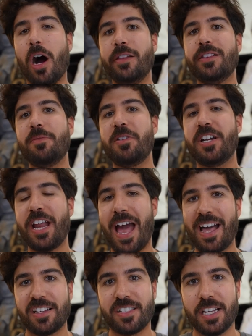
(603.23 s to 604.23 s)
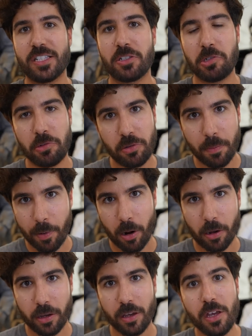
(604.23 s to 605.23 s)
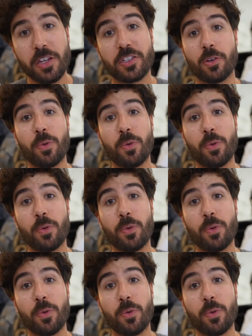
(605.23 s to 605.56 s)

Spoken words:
unlimited access to the park. So